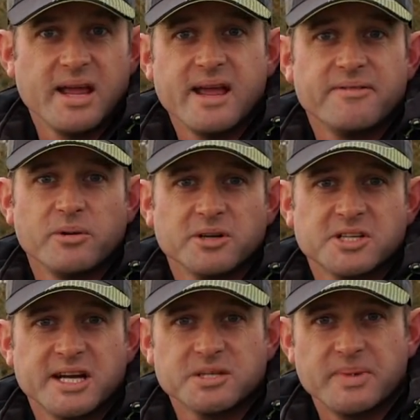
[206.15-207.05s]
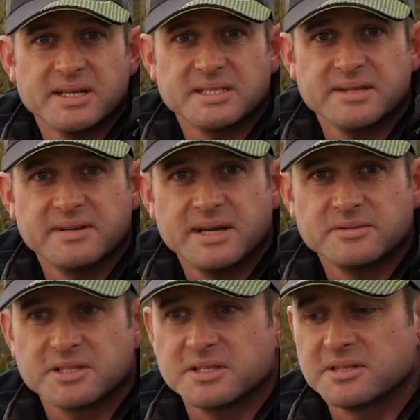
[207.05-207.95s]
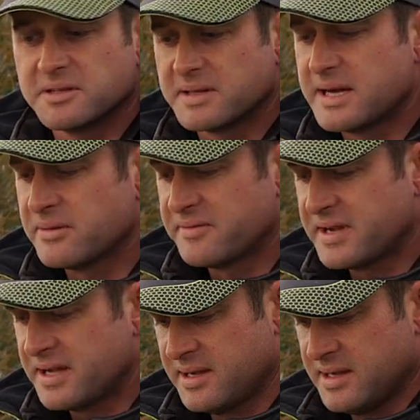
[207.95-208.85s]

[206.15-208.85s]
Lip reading: if I want to change bait to something else, I can do that with it.